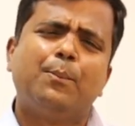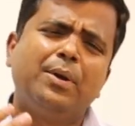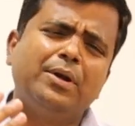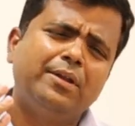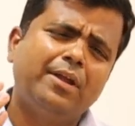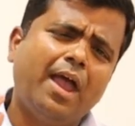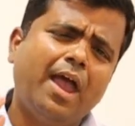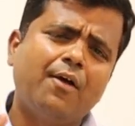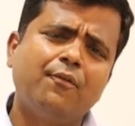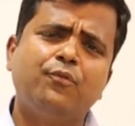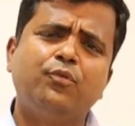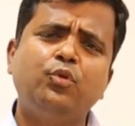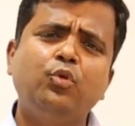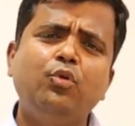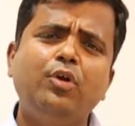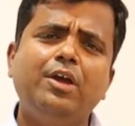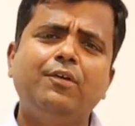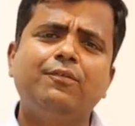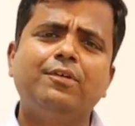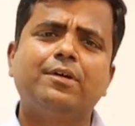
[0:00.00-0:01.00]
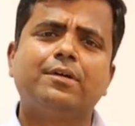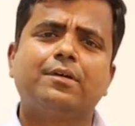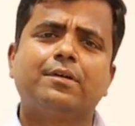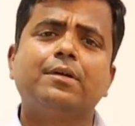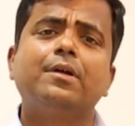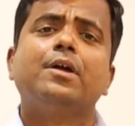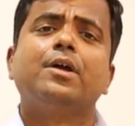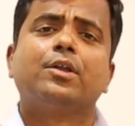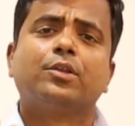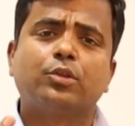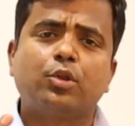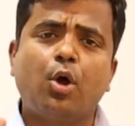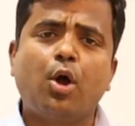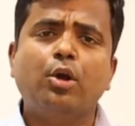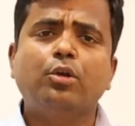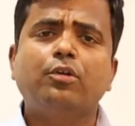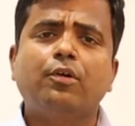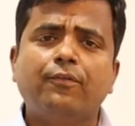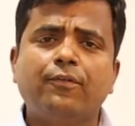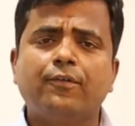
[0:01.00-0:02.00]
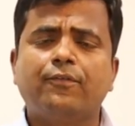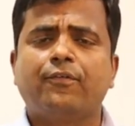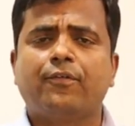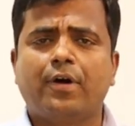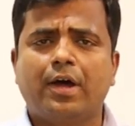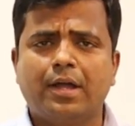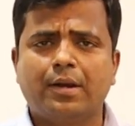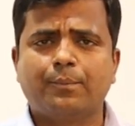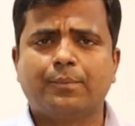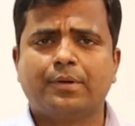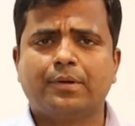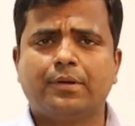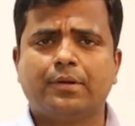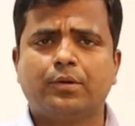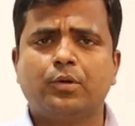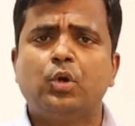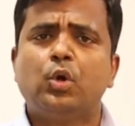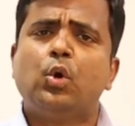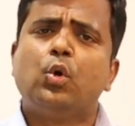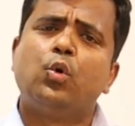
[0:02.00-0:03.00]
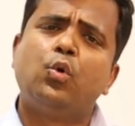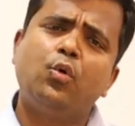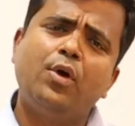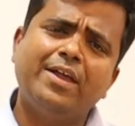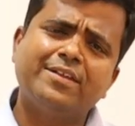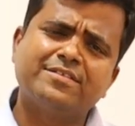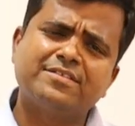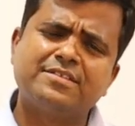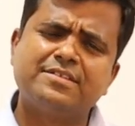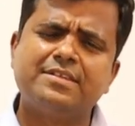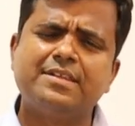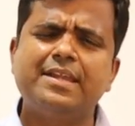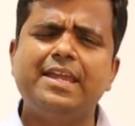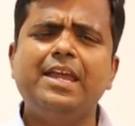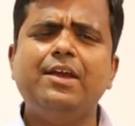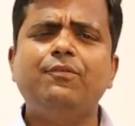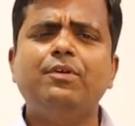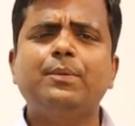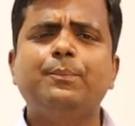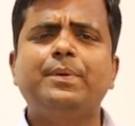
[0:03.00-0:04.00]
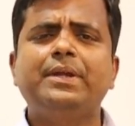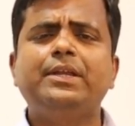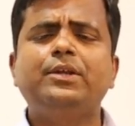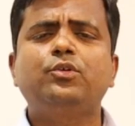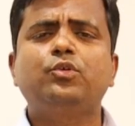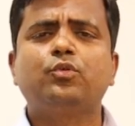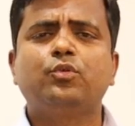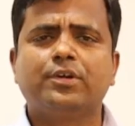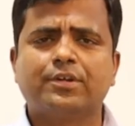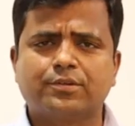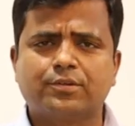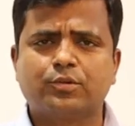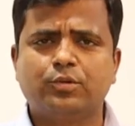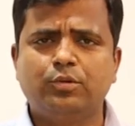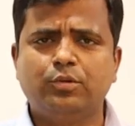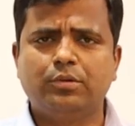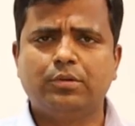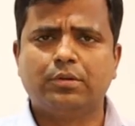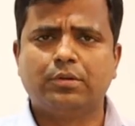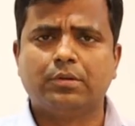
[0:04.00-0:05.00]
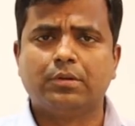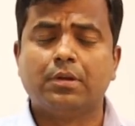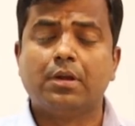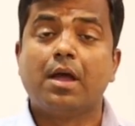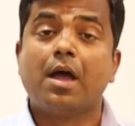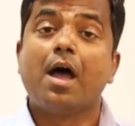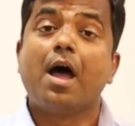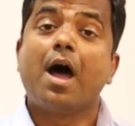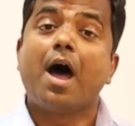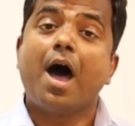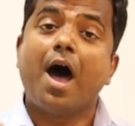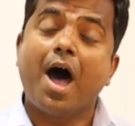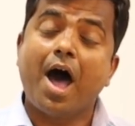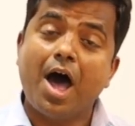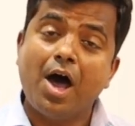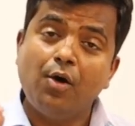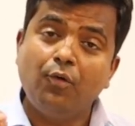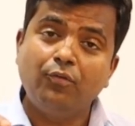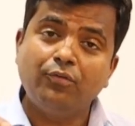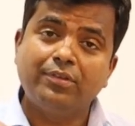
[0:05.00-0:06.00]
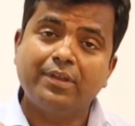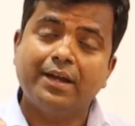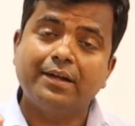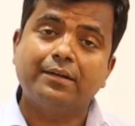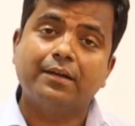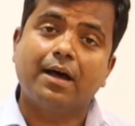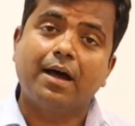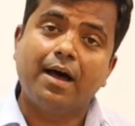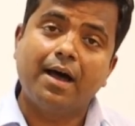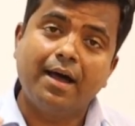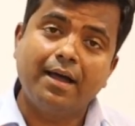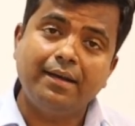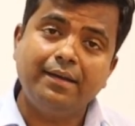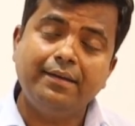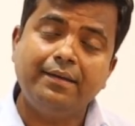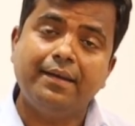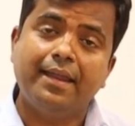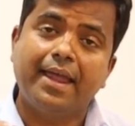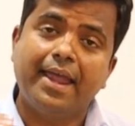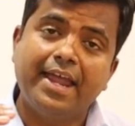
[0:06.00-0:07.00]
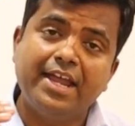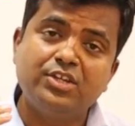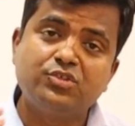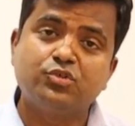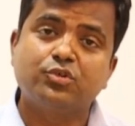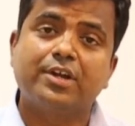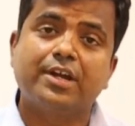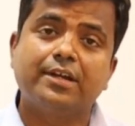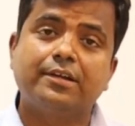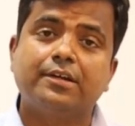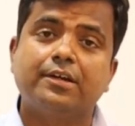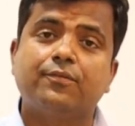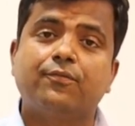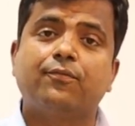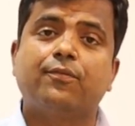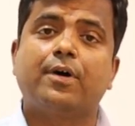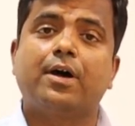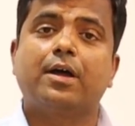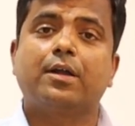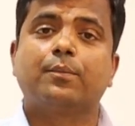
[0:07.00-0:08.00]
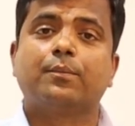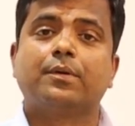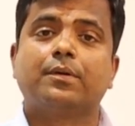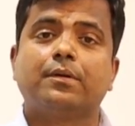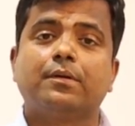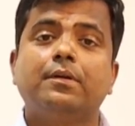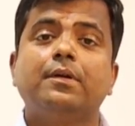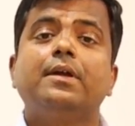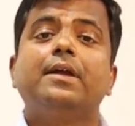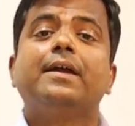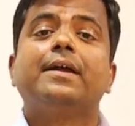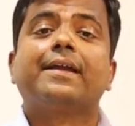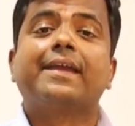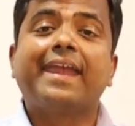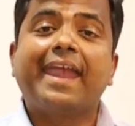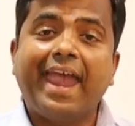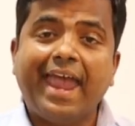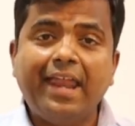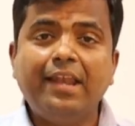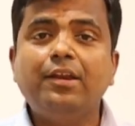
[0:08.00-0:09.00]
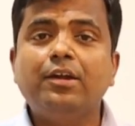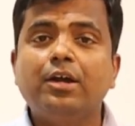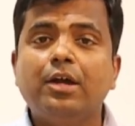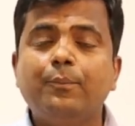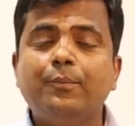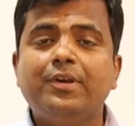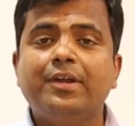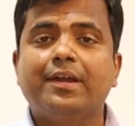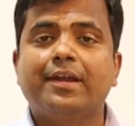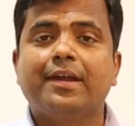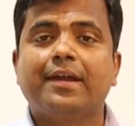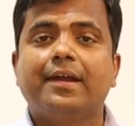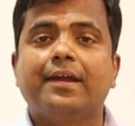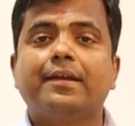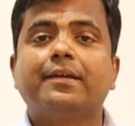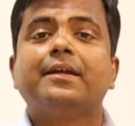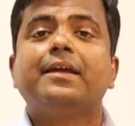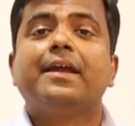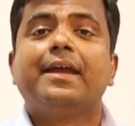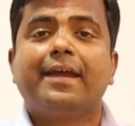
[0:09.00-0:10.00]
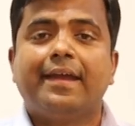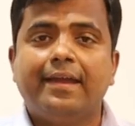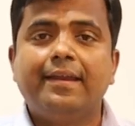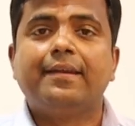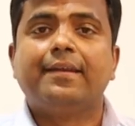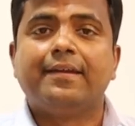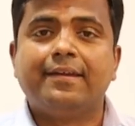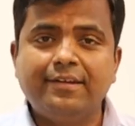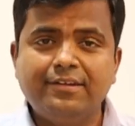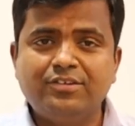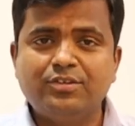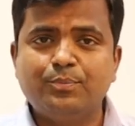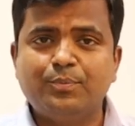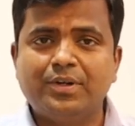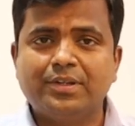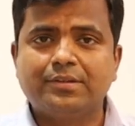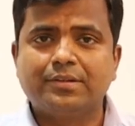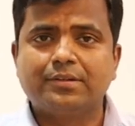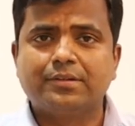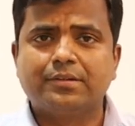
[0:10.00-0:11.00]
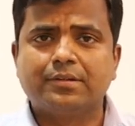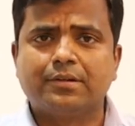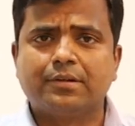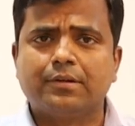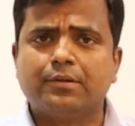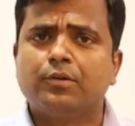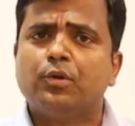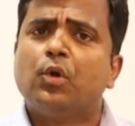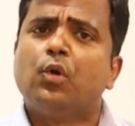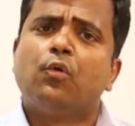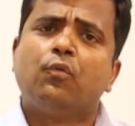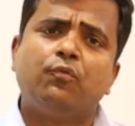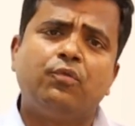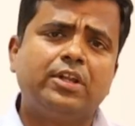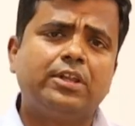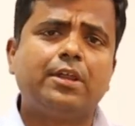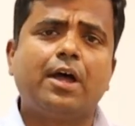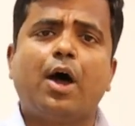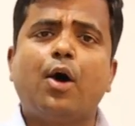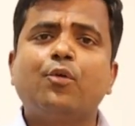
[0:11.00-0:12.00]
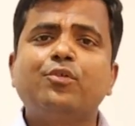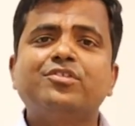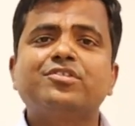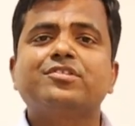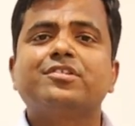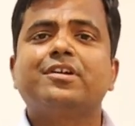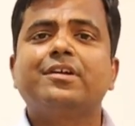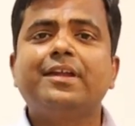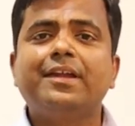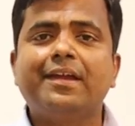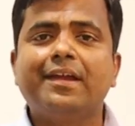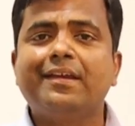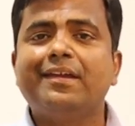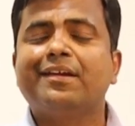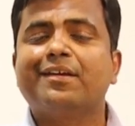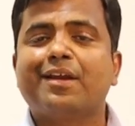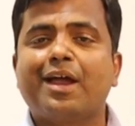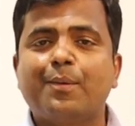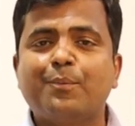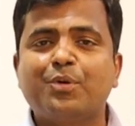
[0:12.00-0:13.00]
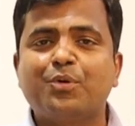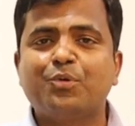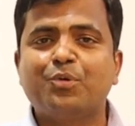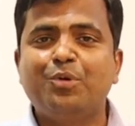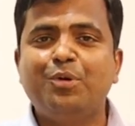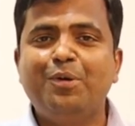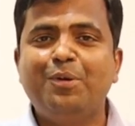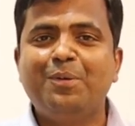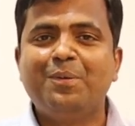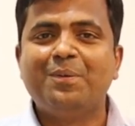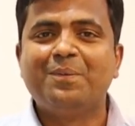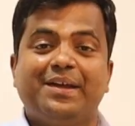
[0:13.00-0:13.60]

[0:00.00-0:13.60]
But have you ever thought of a farmer who has never been to a school? How that uneducated farmer can communicate in his mother tongue without studying any grammar rule?